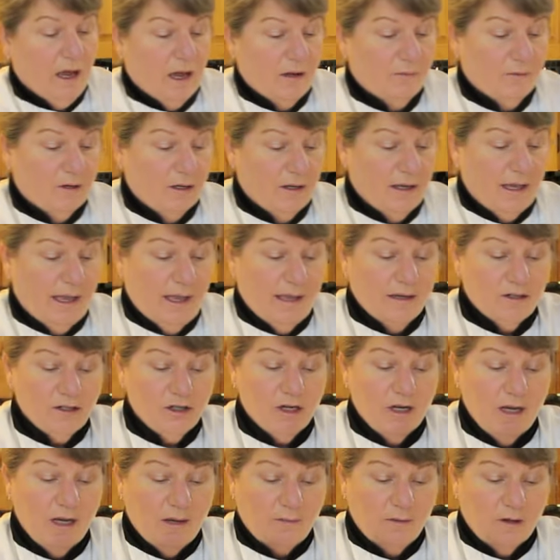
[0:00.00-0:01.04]
I'm
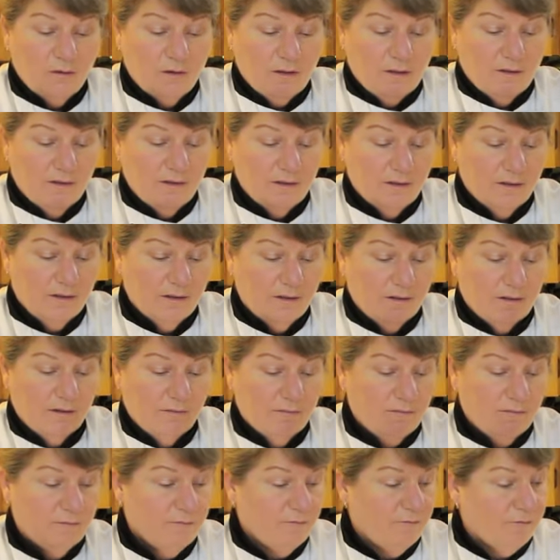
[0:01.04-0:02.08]
actually I'm going to
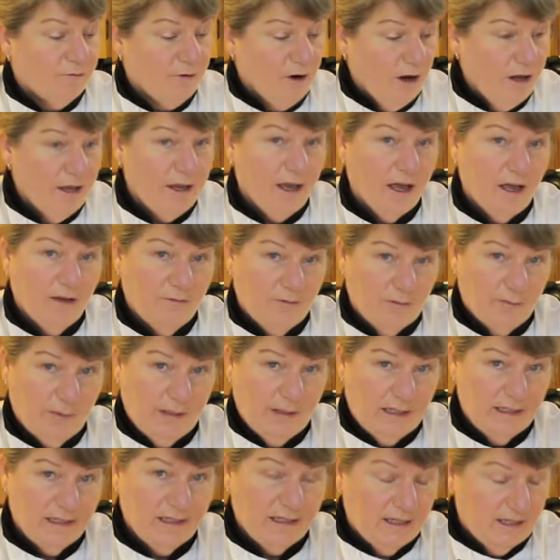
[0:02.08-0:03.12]
fry off a
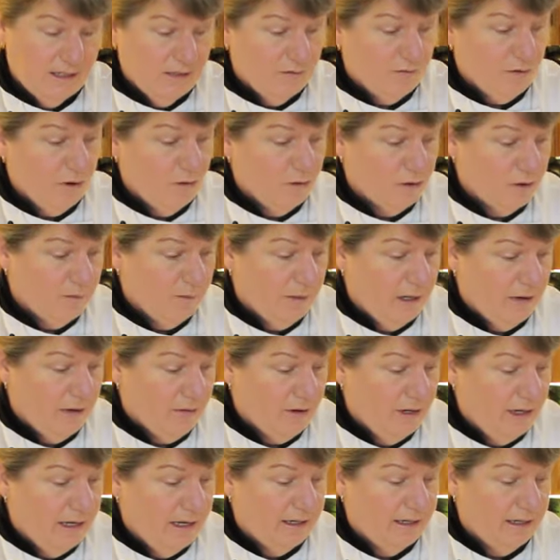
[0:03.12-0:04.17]
piece of this
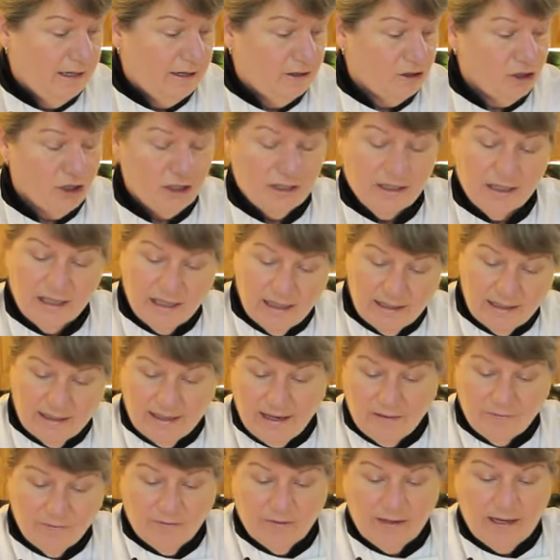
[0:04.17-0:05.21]
rosemary in there just to get
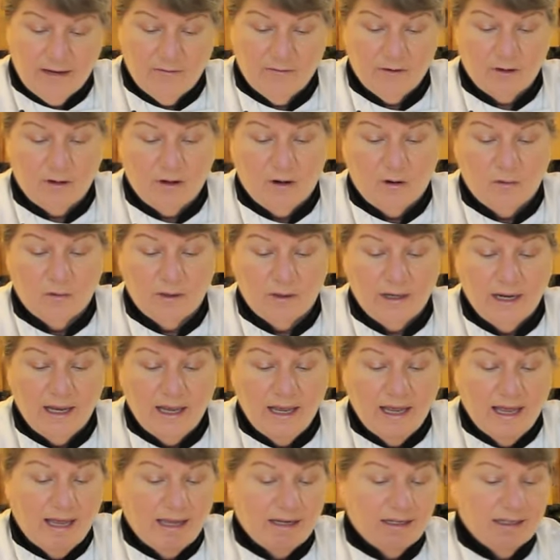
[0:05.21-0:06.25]
that flavor going.
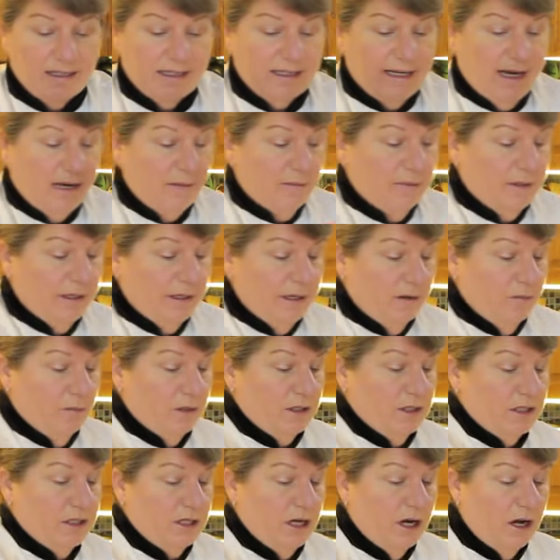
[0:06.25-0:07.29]
And the same thing with
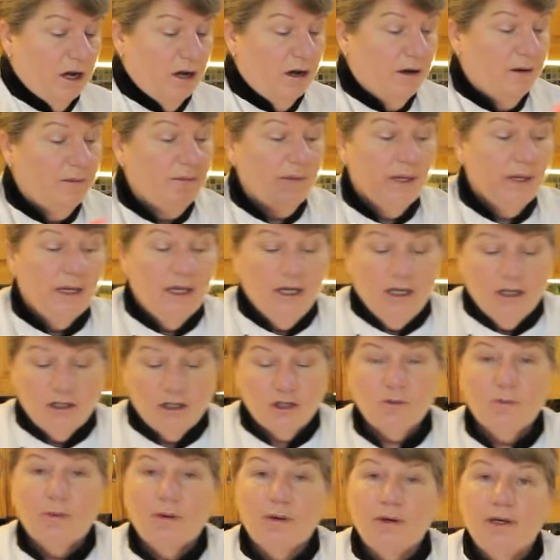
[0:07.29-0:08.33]
the thyme.
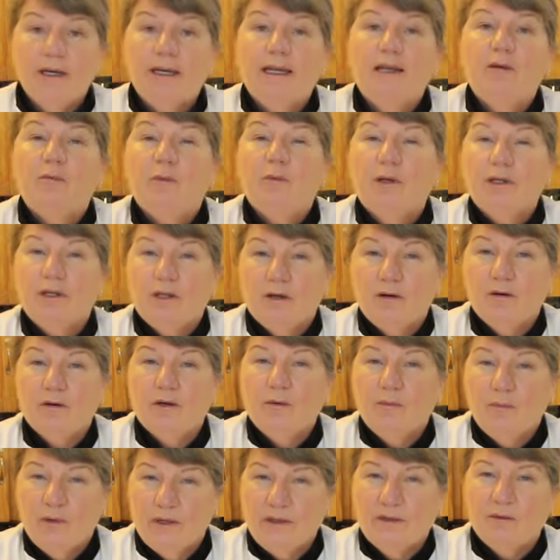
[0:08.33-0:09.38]
Just put it in with the,
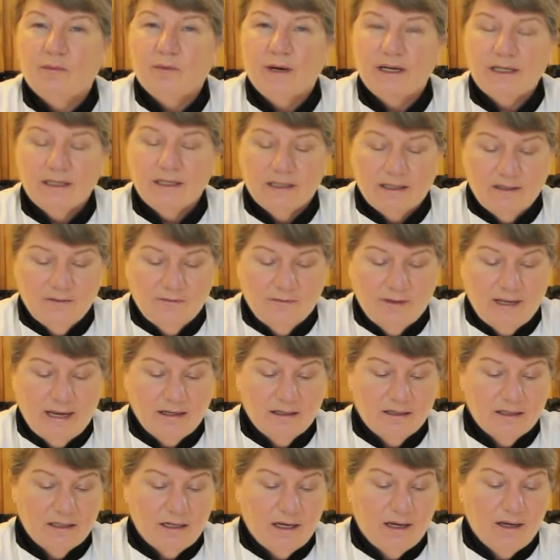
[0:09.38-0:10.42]
with the rest of
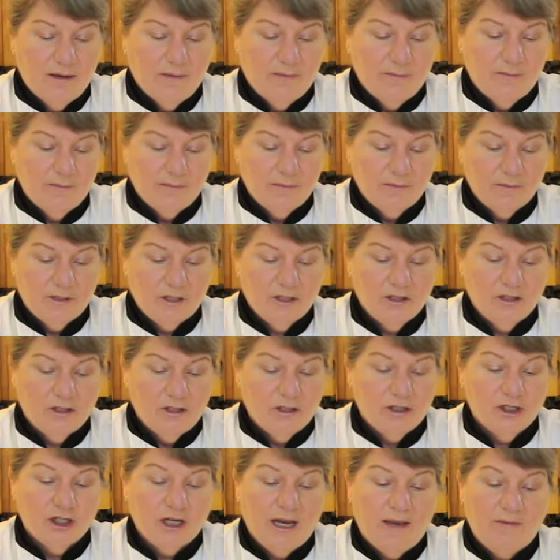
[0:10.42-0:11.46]
that uh,
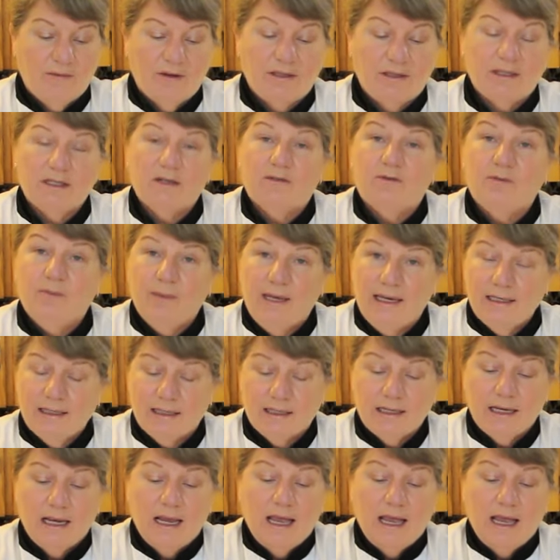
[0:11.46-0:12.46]
shavings of meat.